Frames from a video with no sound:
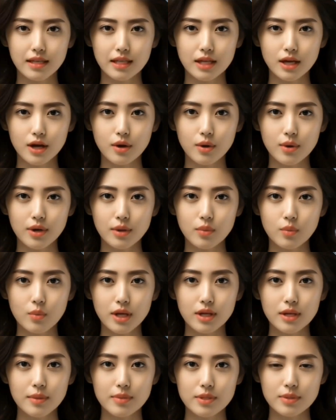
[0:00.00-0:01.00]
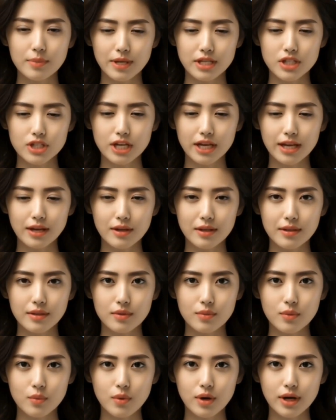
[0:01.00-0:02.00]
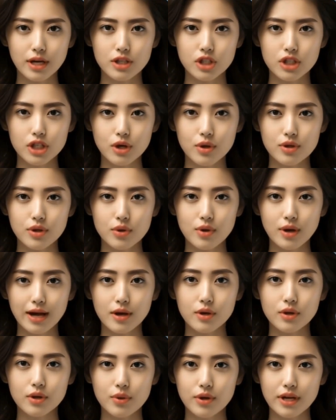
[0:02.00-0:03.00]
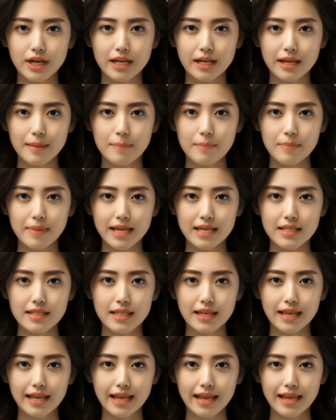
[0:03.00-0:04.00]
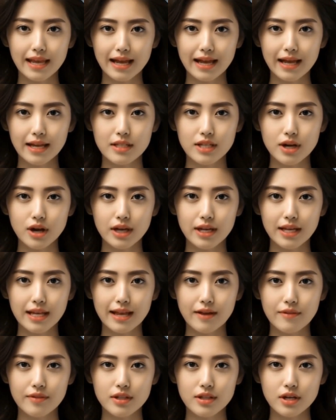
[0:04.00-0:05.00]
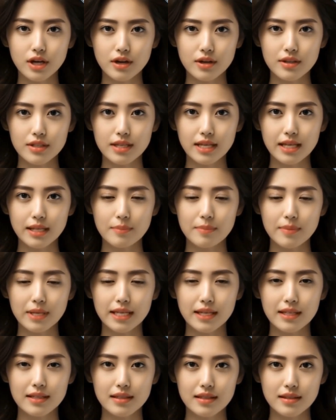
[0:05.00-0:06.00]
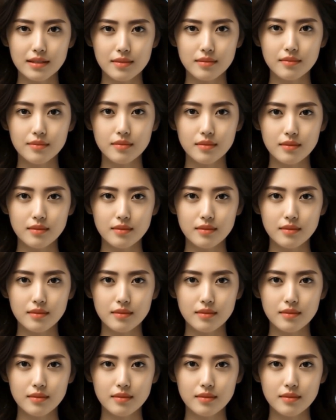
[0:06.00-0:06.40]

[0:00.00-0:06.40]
Hello and welcome to my channel, where I show you how to create amazing A I talking avatars in minutes.